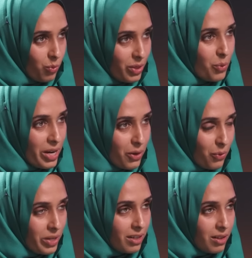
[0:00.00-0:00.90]
with the white
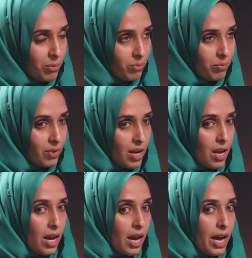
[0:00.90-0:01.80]
curriculum?
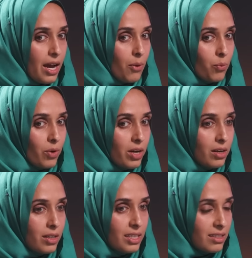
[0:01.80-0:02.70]
What
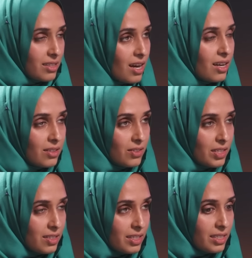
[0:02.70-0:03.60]
it does
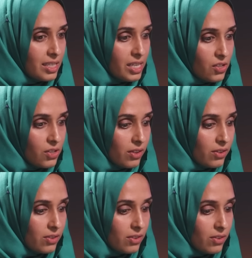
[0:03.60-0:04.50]
is it
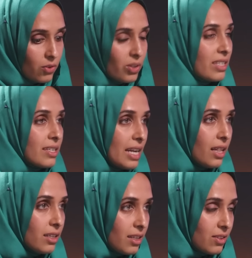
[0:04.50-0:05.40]
teaches, or it's
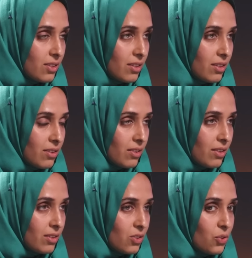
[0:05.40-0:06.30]
analogous
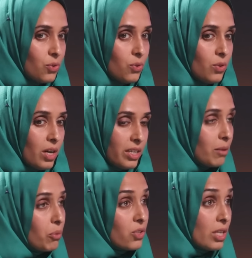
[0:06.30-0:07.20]
to a
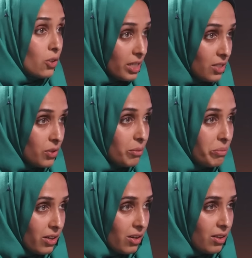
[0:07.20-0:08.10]
young person looking into a
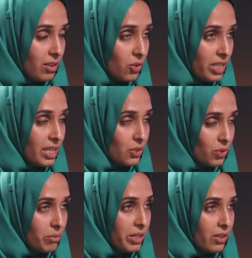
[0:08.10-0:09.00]
mirror, looking
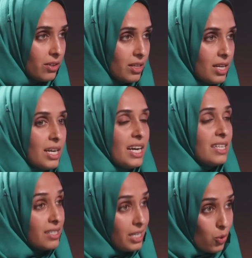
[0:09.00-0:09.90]
into a mirror,
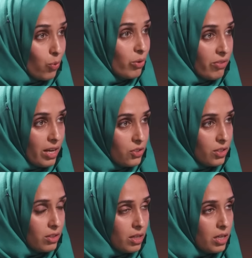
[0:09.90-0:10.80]
and seeing no
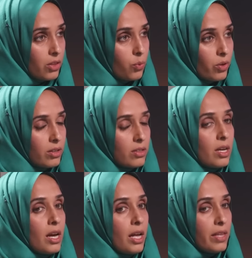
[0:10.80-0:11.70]
reflection. In other words,
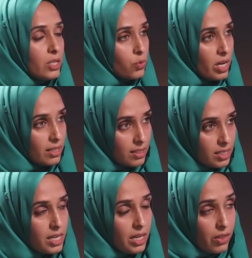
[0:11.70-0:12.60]
they do not
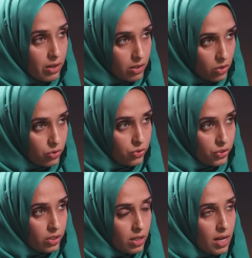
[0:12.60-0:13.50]
see their
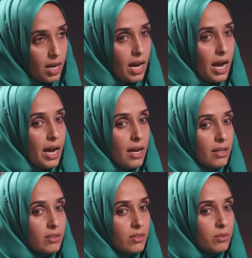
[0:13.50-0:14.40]
culture
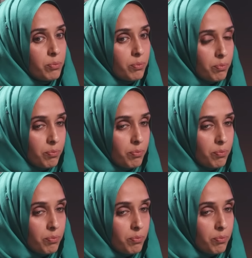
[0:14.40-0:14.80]
as,